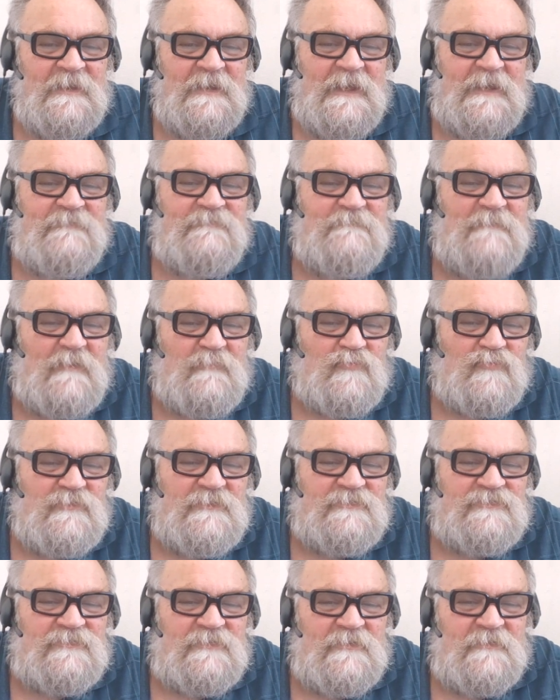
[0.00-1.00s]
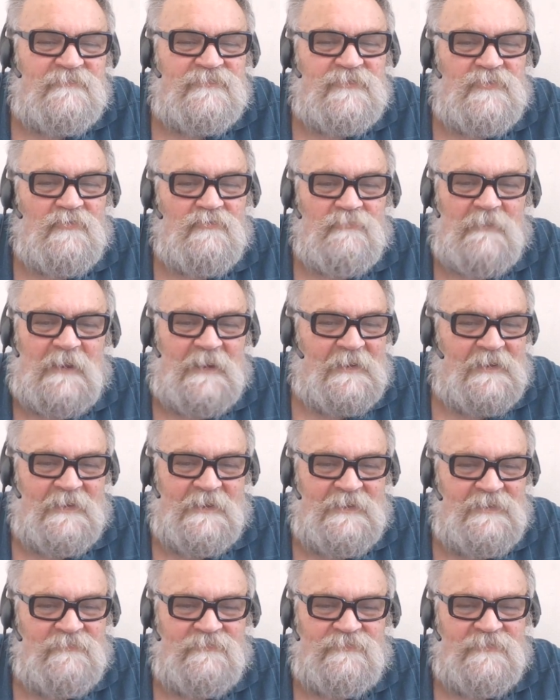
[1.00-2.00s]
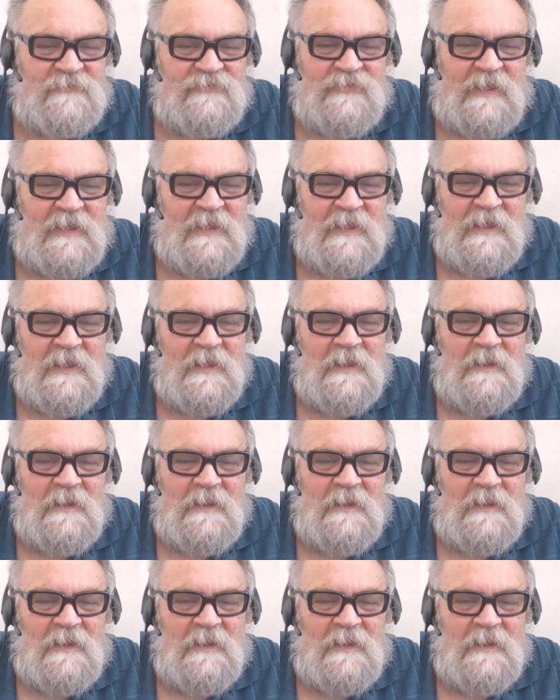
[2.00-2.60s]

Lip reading: if memory serves correctly, you see there,